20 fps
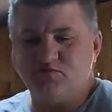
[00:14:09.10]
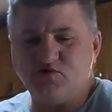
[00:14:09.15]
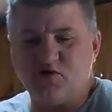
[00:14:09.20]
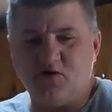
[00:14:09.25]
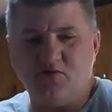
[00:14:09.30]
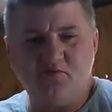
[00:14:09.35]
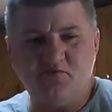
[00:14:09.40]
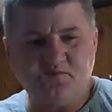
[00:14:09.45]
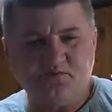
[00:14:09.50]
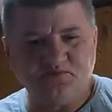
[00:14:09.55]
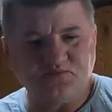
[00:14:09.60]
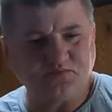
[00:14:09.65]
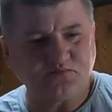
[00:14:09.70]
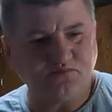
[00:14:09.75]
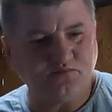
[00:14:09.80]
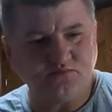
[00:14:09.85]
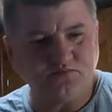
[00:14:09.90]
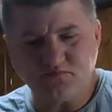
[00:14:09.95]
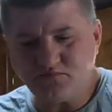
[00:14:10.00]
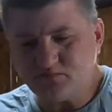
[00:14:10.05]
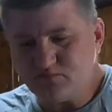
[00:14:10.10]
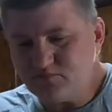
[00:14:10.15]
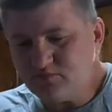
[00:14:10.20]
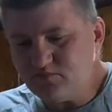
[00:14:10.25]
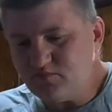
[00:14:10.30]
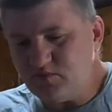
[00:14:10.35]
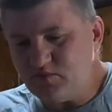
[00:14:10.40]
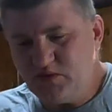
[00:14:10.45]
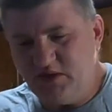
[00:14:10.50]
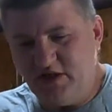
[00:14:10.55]
So,
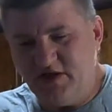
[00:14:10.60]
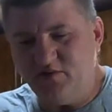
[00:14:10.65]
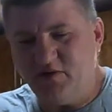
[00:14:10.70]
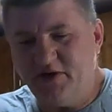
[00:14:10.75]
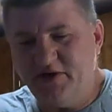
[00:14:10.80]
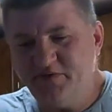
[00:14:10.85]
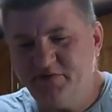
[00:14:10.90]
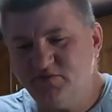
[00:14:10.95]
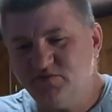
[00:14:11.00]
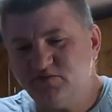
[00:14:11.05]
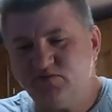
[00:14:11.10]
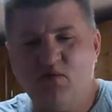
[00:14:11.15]
anyway,